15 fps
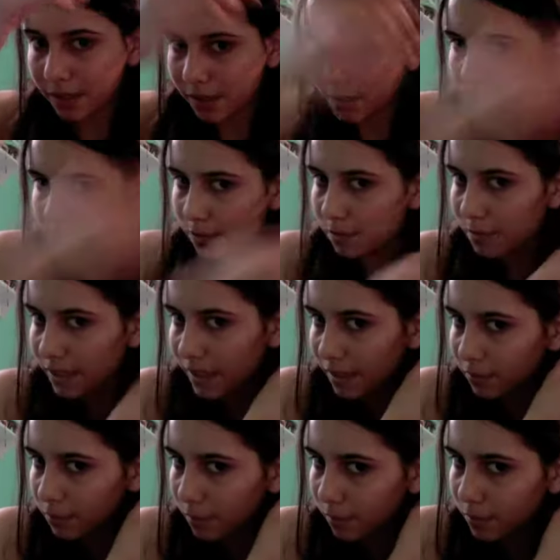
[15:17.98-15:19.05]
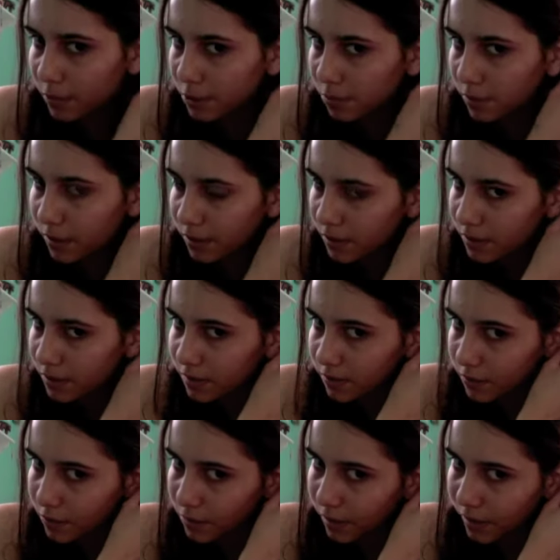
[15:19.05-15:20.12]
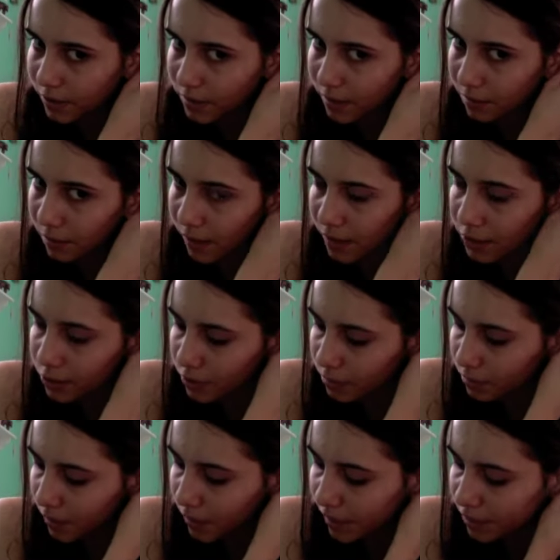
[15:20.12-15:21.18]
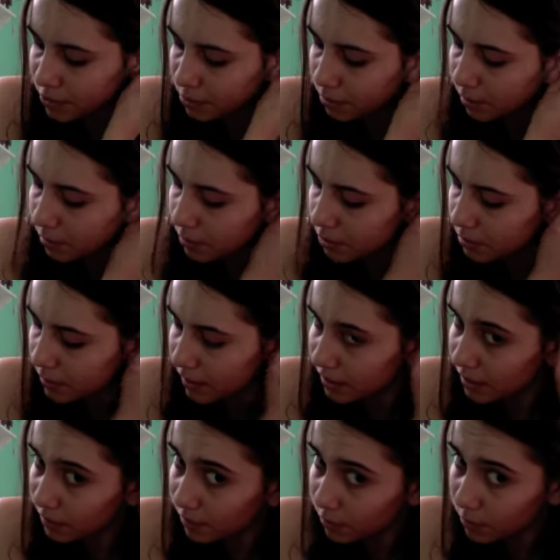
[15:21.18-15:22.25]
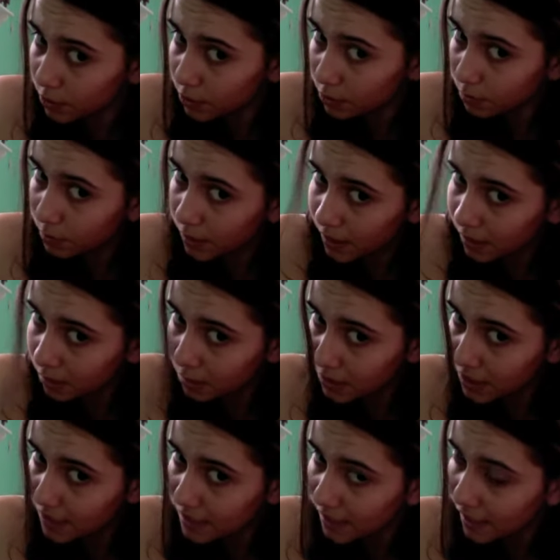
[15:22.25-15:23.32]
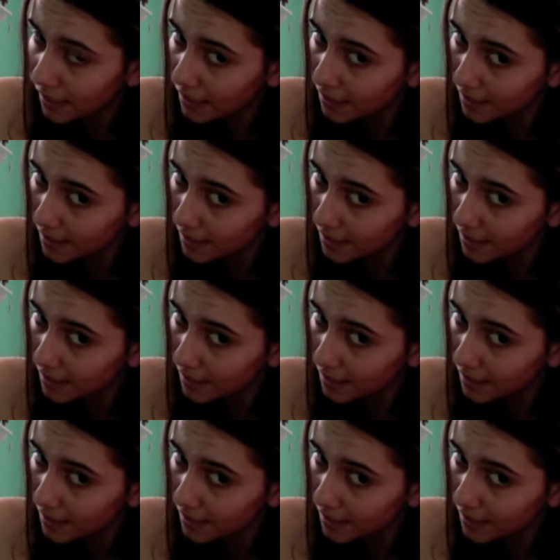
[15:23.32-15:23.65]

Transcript: And you want to be careful about where you pin, because if your hair's like mine, your bangs are probably going to be uneven when you pin them to the side.